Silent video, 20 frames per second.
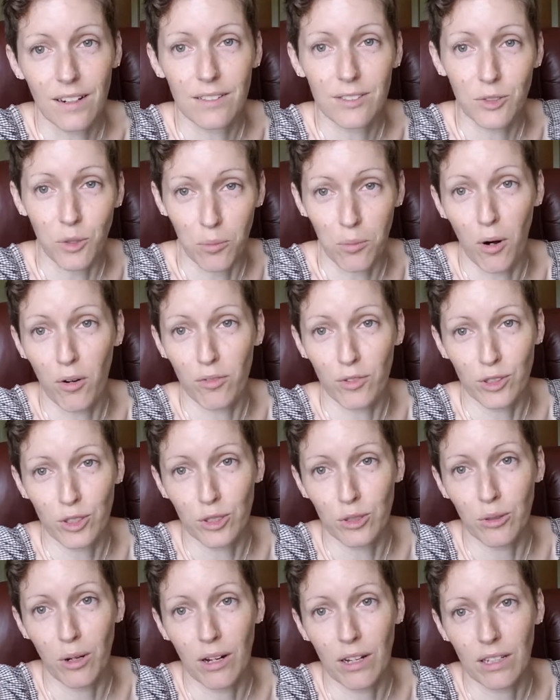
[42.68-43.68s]
so i'm
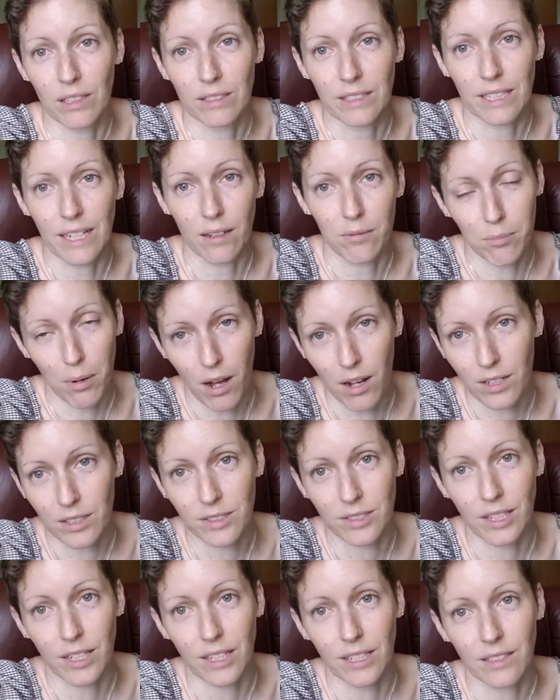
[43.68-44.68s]
overdue on the
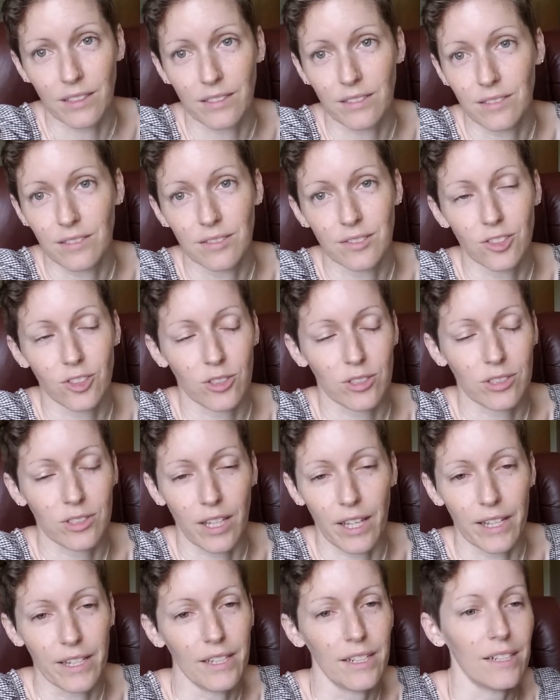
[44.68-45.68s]
unboxing just
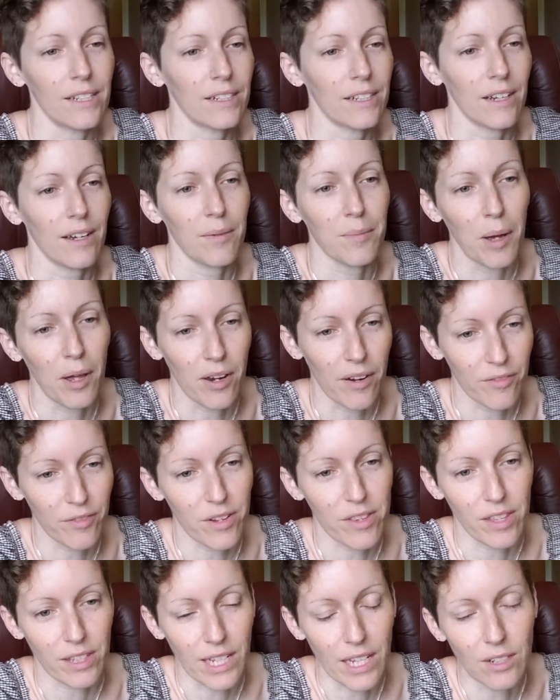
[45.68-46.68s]
like about
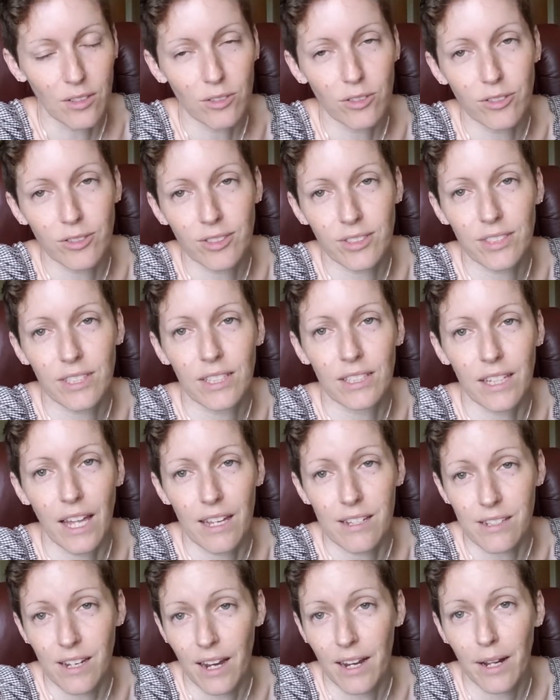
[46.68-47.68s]
everything else
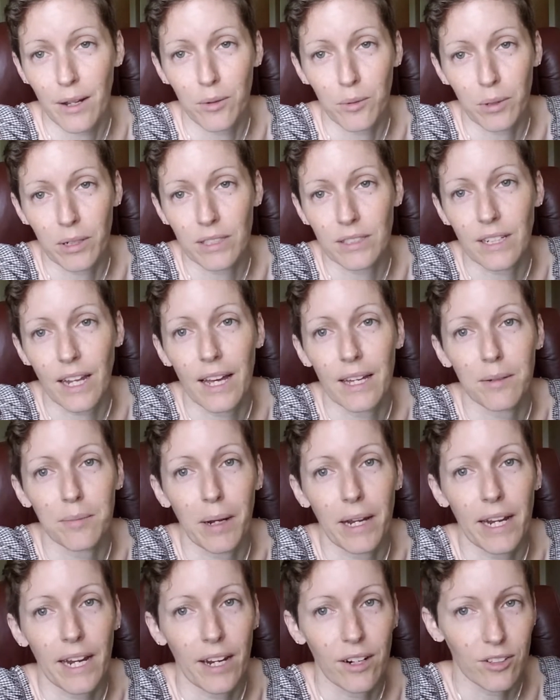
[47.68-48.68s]
last night i went and had
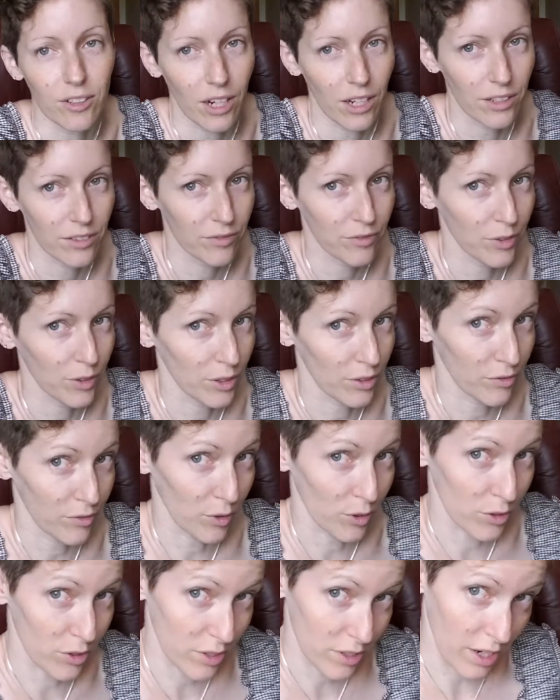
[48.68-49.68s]
my hair cut for the
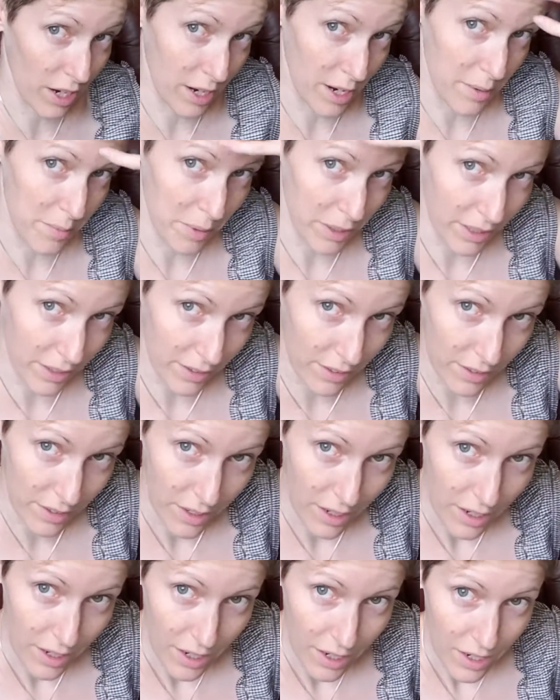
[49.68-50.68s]
first time in
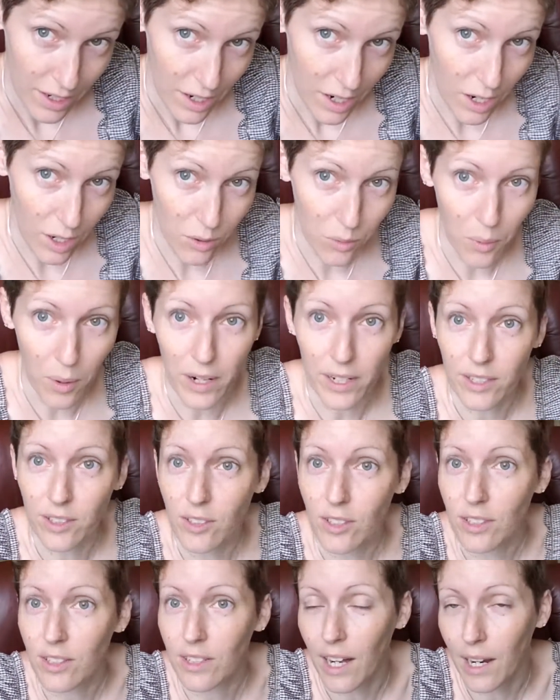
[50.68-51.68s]
a
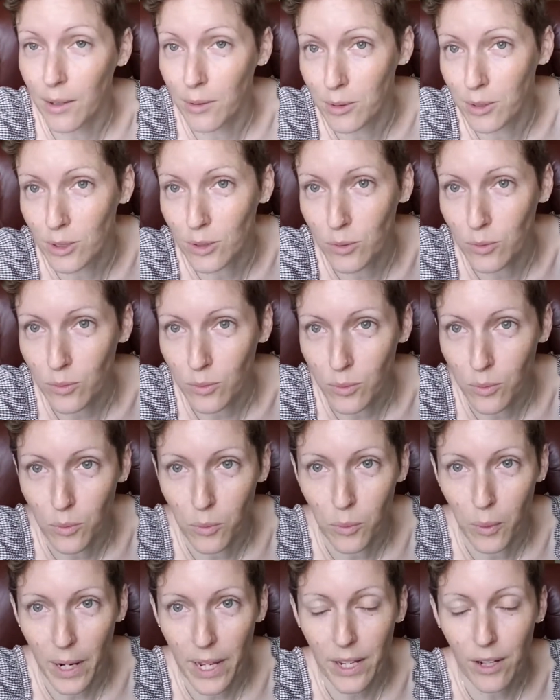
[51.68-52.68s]
while i was
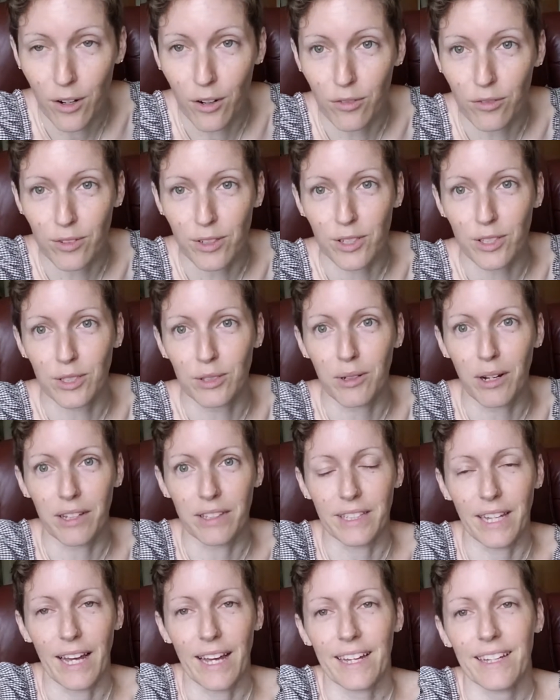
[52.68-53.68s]
way overdue
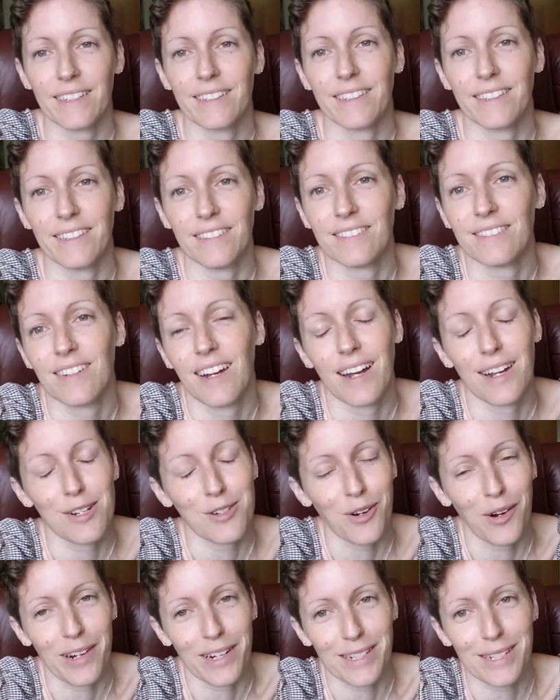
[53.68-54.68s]
on that and i
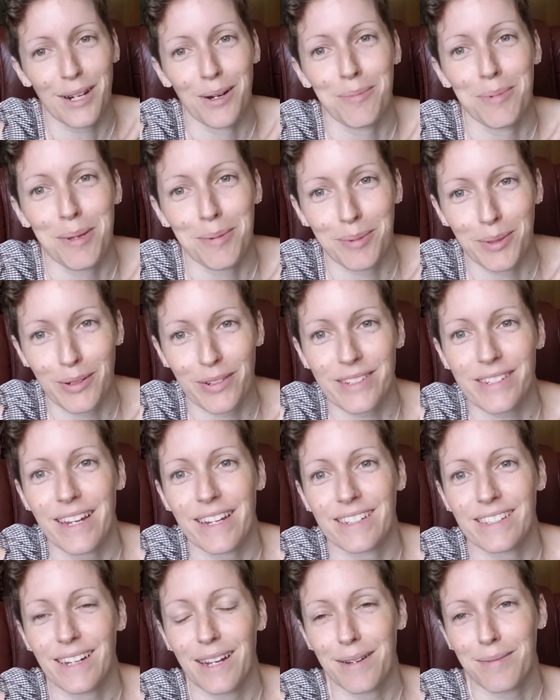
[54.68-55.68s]
try to tell people to
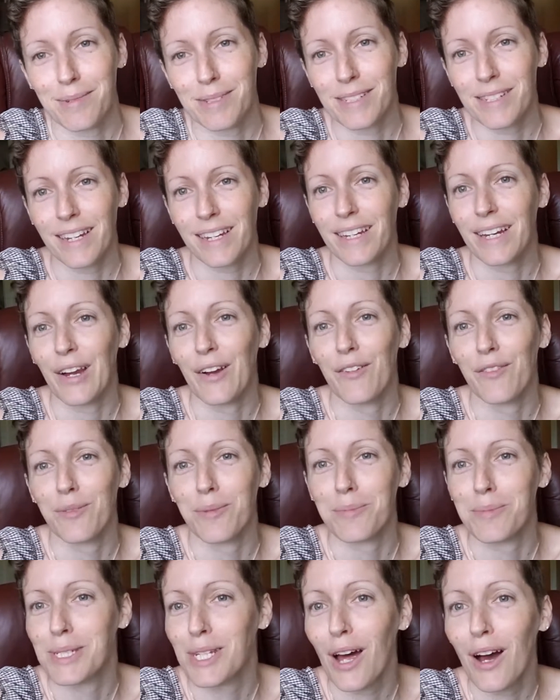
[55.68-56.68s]
take time to take care of
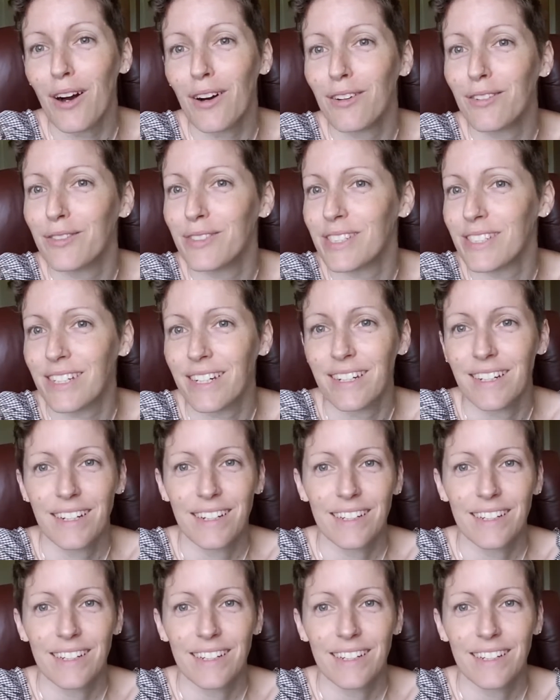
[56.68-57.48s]
themselves